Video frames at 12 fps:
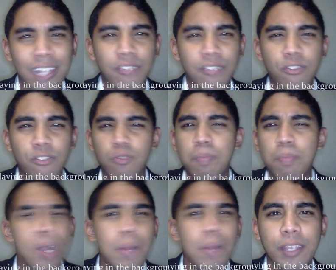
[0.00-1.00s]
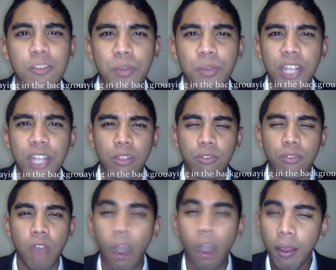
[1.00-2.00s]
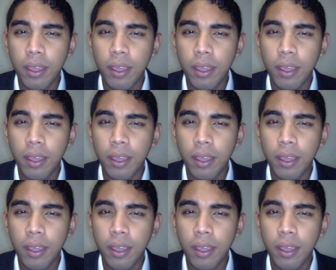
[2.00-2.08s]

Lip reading: It's a superbly inspirational song.